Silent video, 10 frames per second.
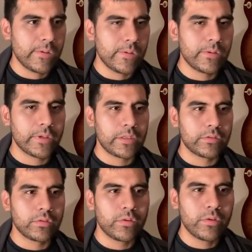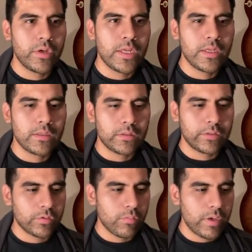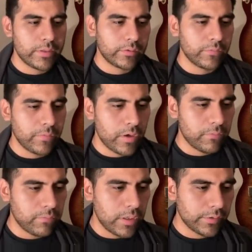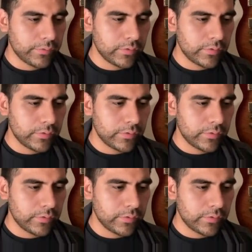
Okay, so let's go back to Firefox to